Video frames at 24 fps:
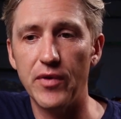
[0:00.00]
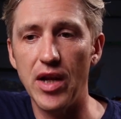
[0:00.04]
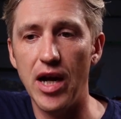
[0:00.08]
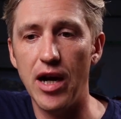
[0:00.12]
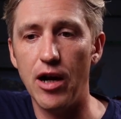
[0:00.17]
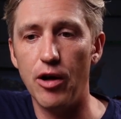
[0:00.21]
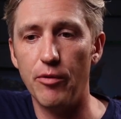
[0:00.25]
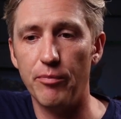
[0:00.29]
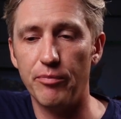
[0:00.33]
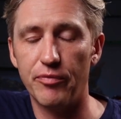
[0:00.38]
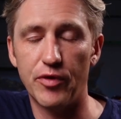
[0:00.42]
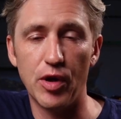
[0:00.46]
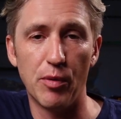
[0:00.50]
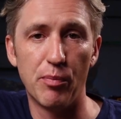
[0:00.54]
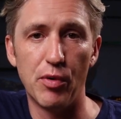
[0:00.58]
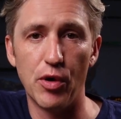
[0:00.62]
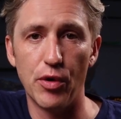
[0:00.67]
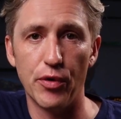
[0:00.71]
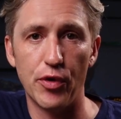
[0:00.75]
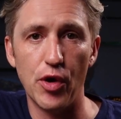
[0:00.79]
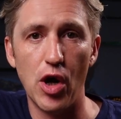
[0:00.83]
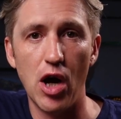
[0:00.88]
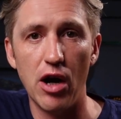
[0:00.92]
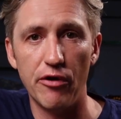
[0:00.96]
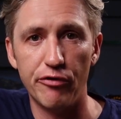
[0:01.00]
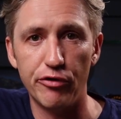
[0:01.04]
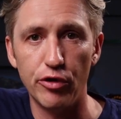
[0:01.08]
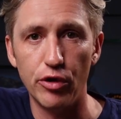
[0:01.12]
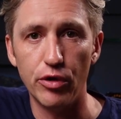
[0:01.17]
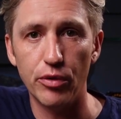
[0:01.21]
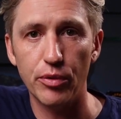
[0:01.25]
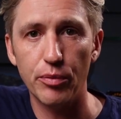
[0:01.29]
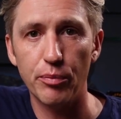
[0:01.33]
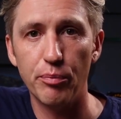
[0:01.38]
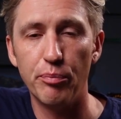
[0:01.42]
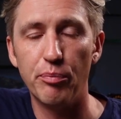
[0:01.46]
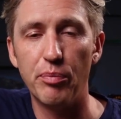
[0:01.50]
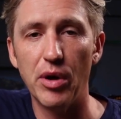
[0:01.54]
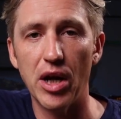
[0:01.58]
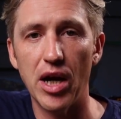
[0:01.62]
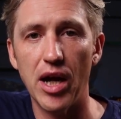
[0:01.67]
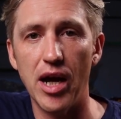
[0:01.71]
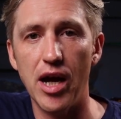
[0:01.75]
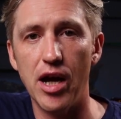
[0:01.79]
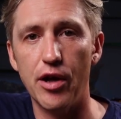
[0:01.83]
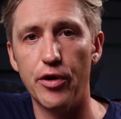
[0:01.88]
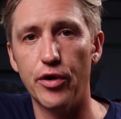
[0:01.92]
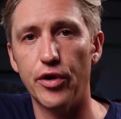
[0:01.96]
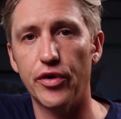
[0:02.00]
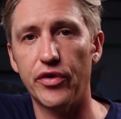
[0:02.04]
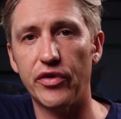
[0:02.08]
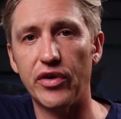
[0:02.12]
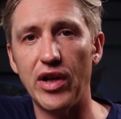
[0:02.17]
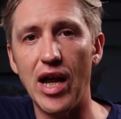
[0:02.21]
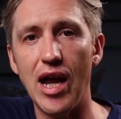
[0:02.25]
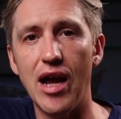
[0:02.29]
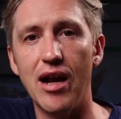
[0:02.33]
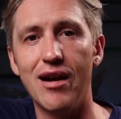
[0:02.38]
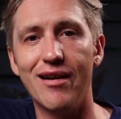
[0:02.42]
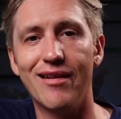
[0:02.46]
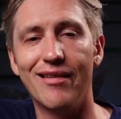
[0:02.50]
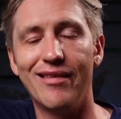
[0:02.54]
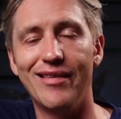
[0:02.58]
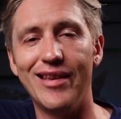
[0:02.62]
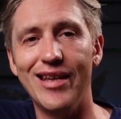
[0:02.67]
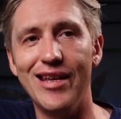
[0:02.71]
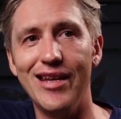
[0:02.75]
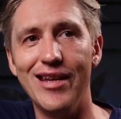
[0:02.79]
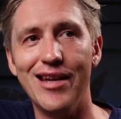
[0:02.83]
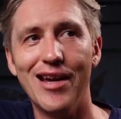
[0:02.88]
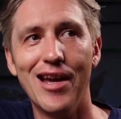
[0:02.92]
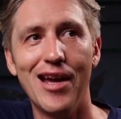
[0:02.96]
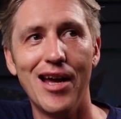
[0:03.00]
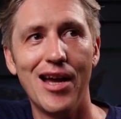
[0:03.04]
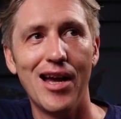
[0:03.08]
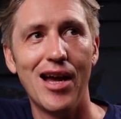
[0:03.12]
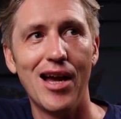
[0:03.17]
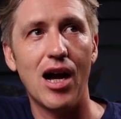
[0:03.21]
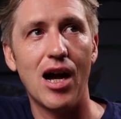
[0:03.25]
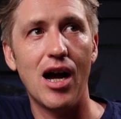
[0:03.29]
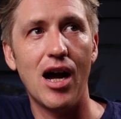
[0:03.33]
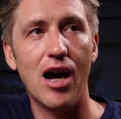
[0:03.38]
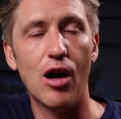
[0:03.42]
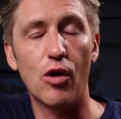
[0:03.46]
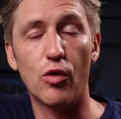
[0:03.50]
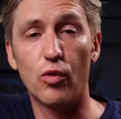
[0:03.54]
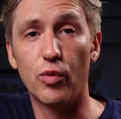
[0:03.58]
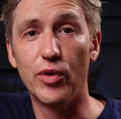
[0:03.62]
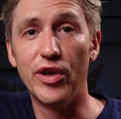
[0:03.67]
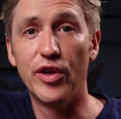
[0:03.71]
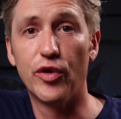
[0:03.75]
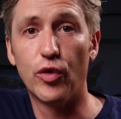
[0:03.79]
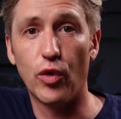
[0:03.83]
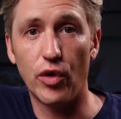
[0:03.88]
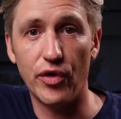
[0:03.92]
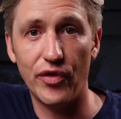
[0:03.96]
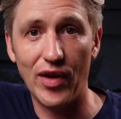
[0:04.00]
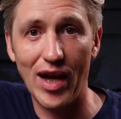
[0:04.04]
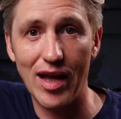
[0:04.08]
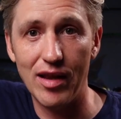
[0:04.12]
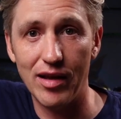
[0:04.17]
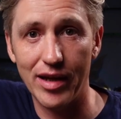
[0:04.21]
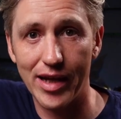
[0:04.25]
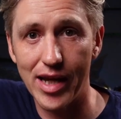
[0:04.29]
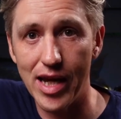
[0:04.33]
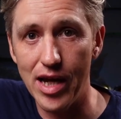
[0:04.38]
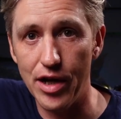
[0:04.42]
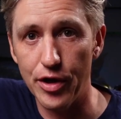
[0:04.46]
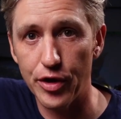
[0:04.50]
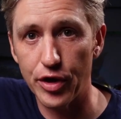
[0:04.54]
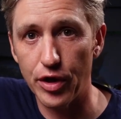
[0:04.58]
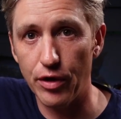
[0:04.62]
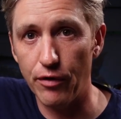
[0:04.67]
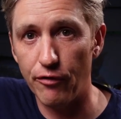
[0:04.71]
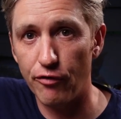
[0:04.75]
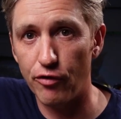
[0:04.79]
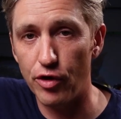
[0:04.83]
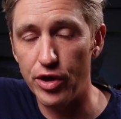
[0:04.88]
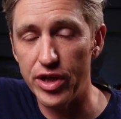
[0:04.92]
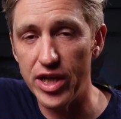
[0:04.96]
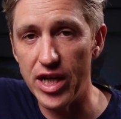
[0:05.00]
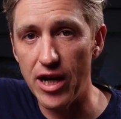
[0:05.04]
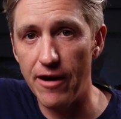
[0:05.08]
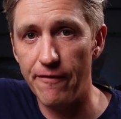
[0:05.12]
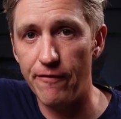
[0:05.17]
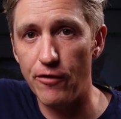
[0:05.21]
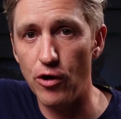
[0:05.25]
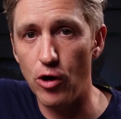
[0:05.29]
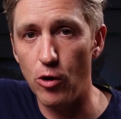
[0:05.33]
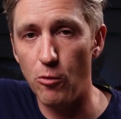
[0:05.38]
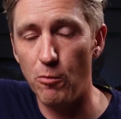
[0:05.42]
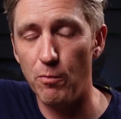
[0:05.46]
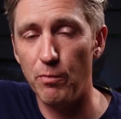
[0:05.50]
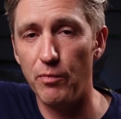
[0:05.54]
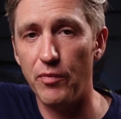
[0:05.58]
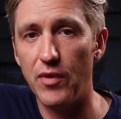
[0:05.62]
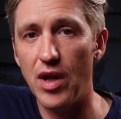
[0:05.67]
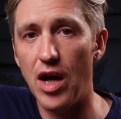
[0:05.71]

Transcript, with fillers: Now, they're both awful, but I understand the uh, resource allocation for DFO.